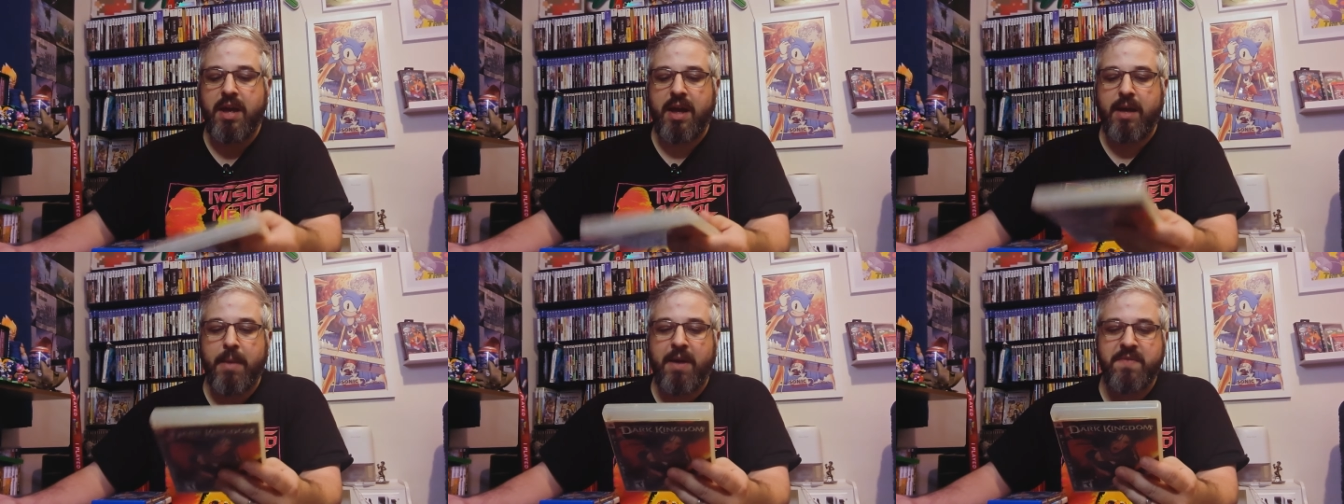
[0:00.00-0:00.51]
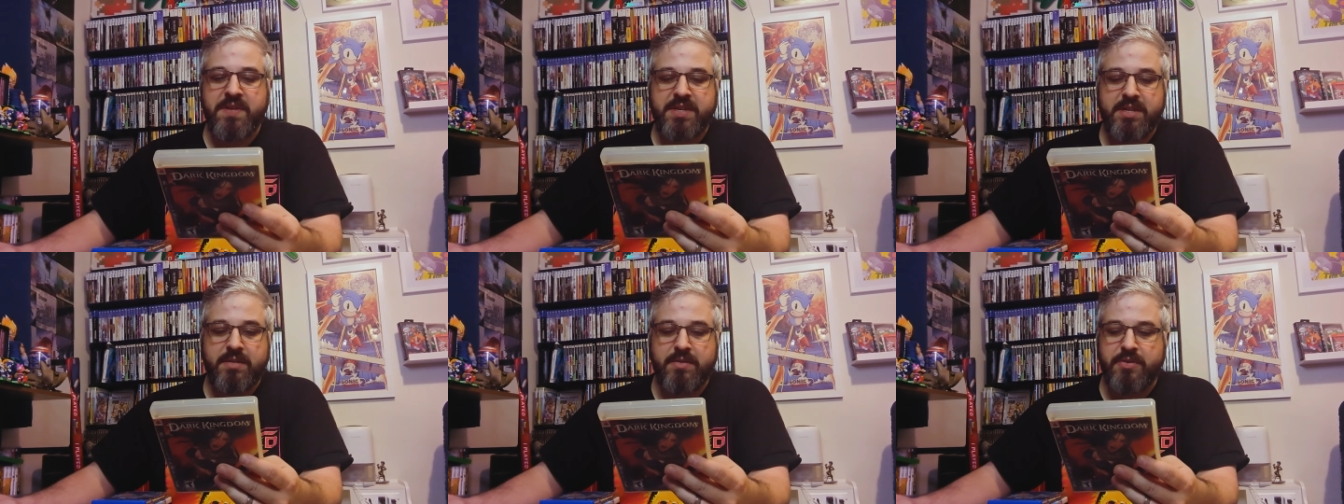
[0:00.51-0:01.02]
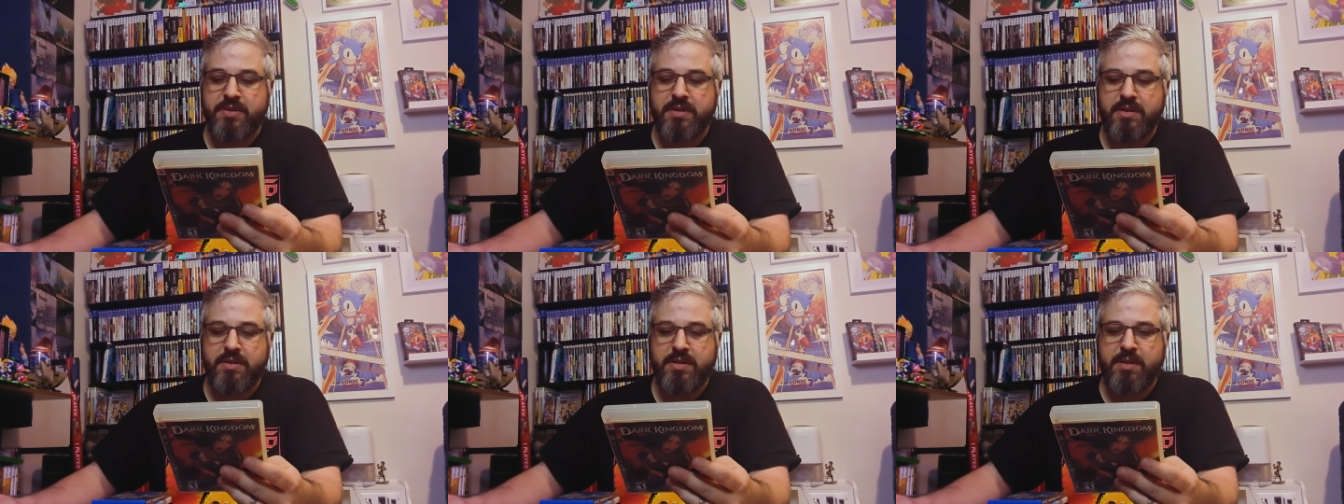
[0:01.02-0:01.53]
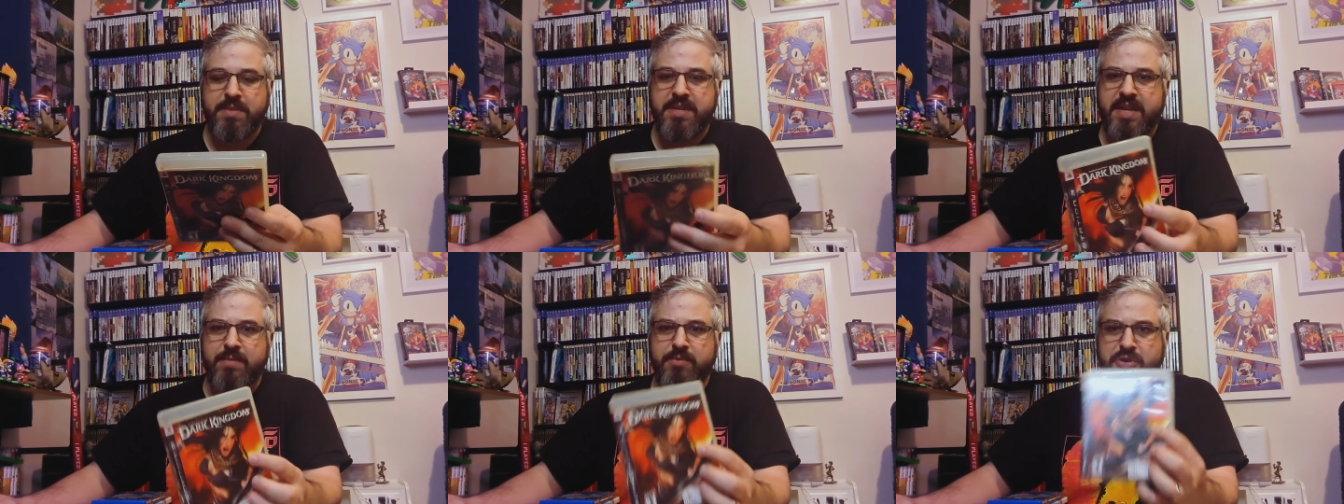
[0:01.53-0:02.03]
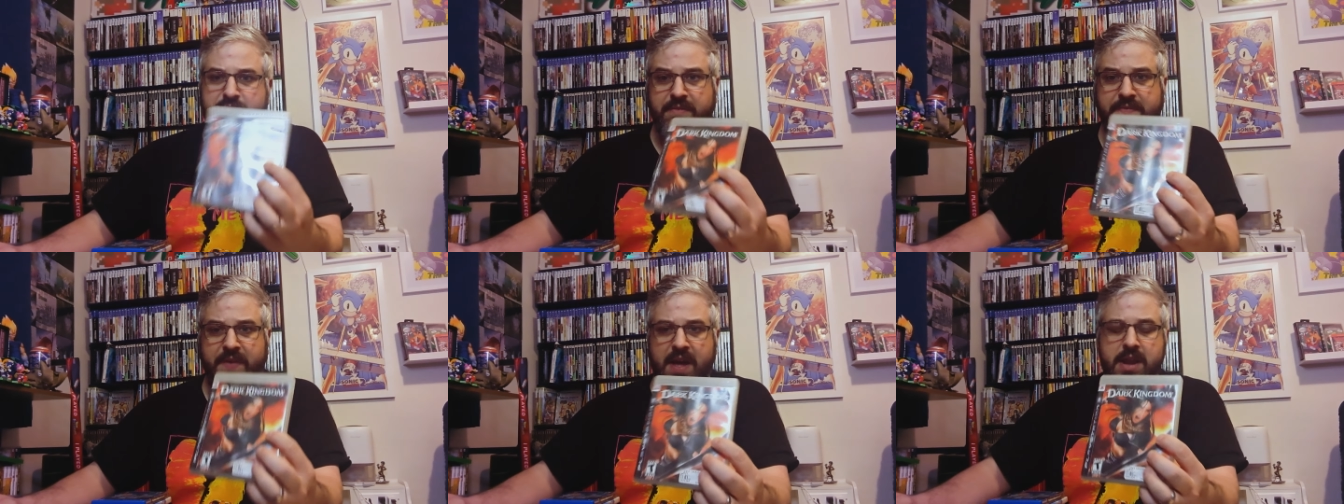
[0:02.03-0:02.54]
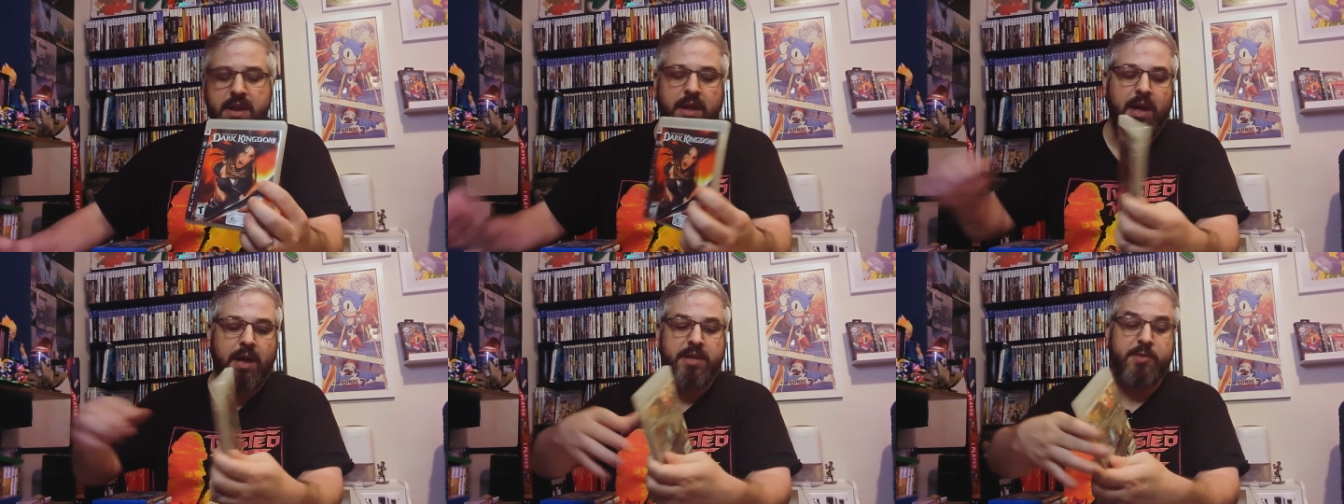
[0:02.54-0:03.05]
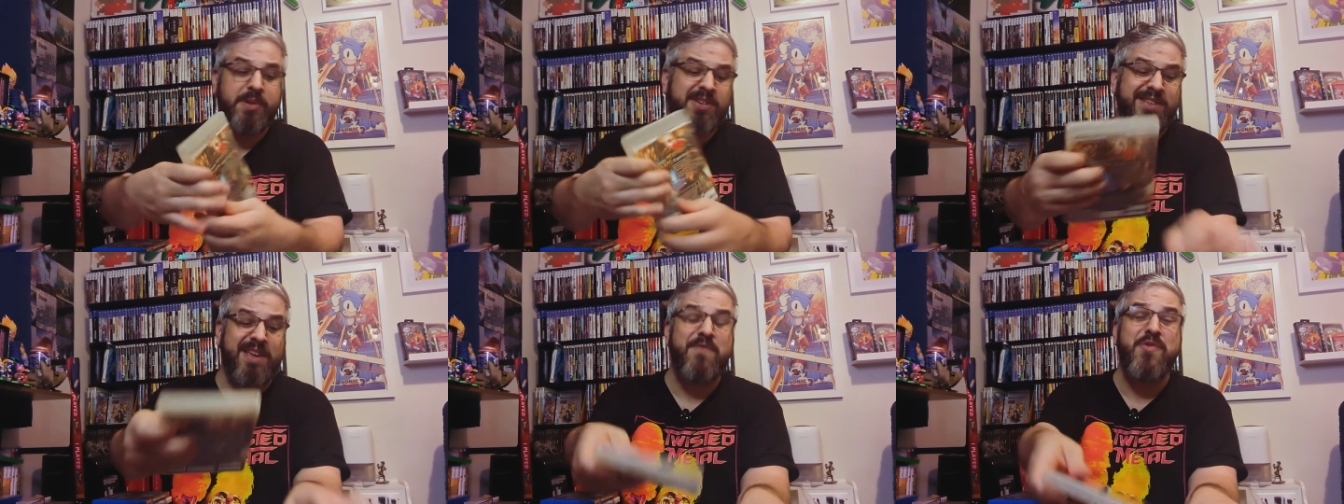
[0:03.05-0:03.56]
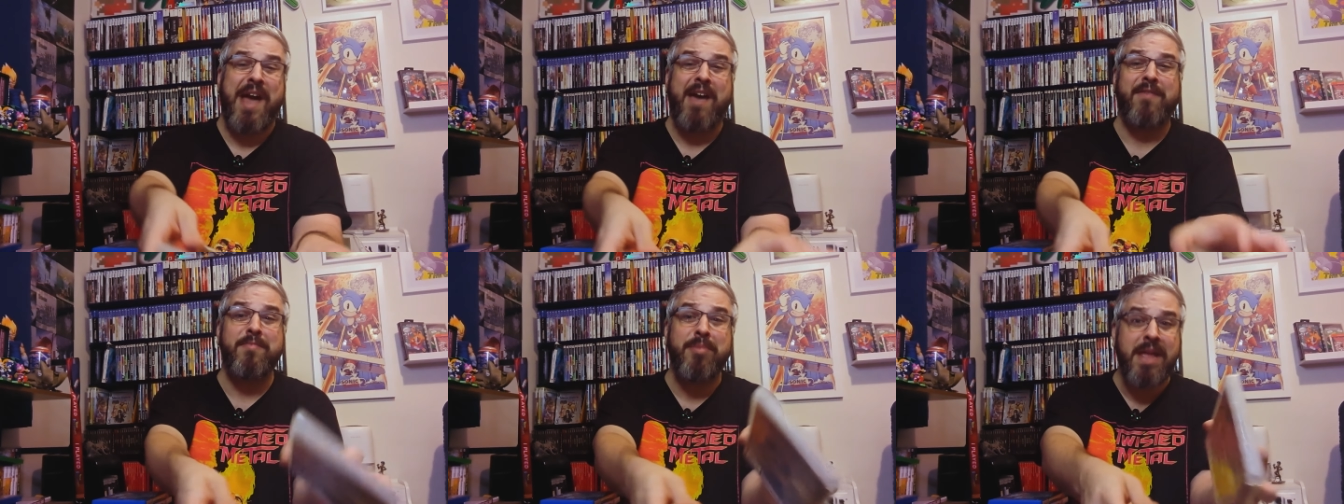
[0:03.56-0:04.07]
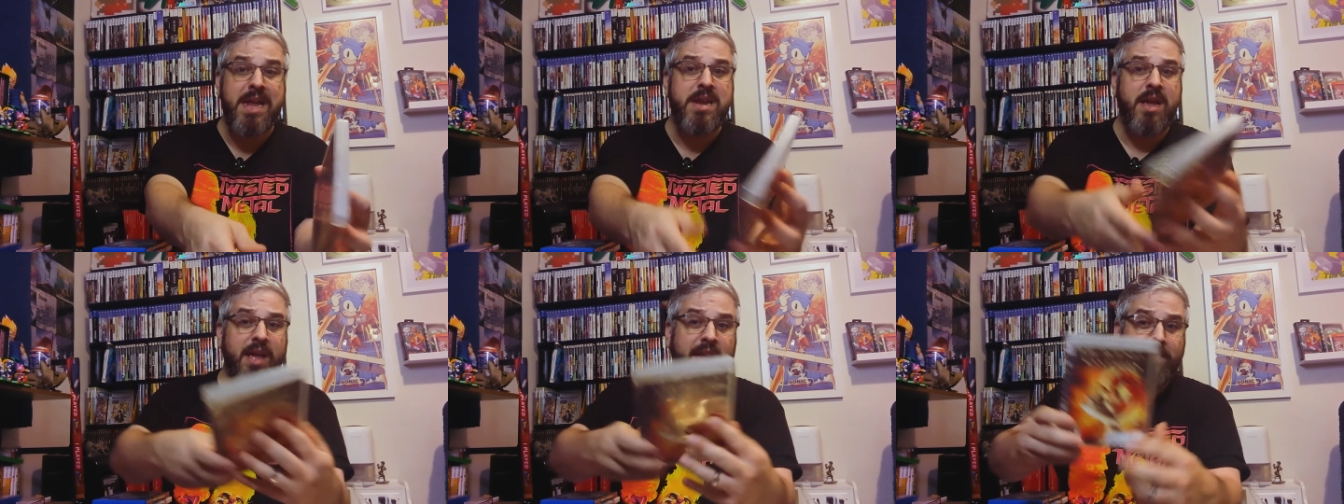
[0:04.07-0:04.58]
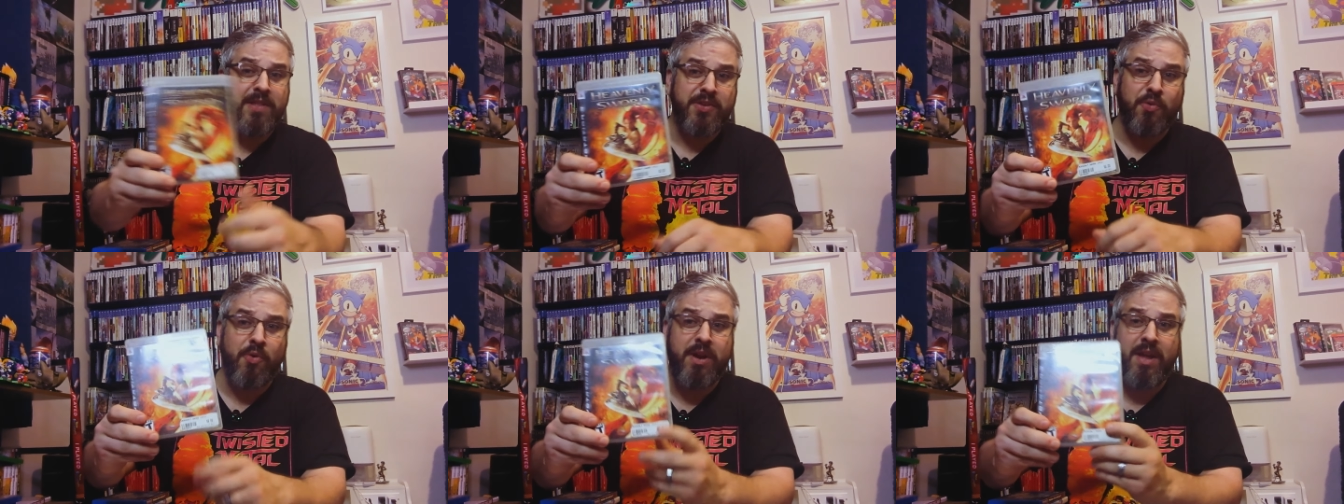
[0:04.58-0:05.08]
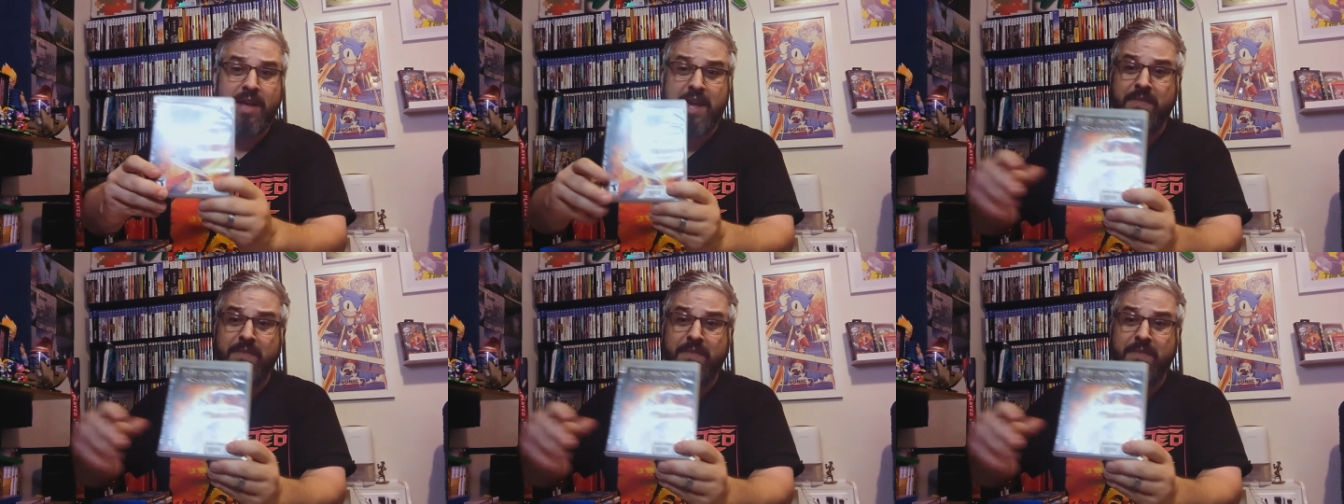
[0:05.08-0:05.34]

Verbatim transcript: Um, obviously, there's some of these games are still fun, uh, especially if you haven't played Heavenly Sword.